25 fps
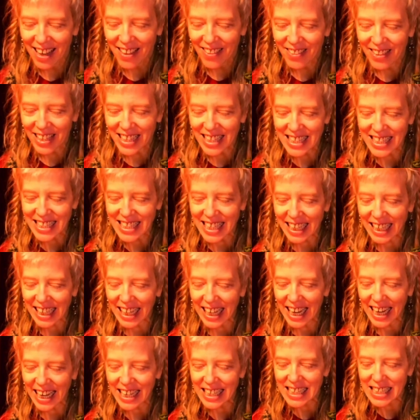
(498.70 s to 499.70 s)
The
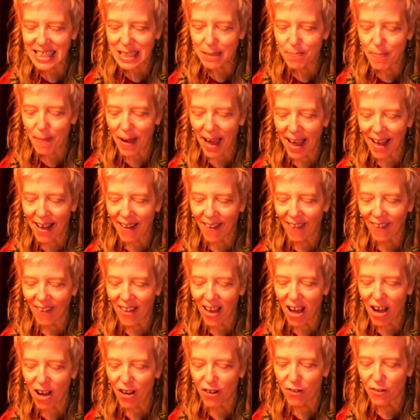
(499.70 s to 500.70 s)
sickening smell
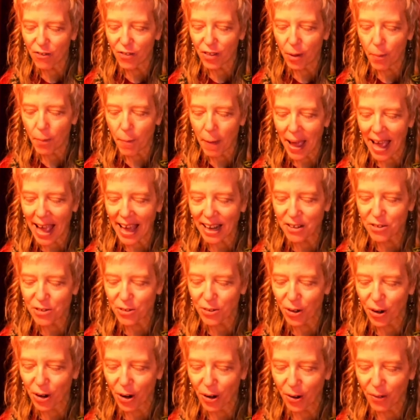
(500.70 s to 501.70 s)
of the
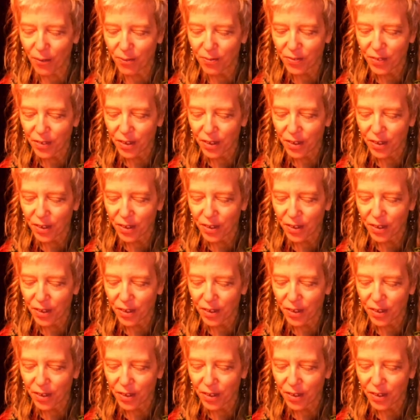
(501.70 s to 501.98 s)
petrol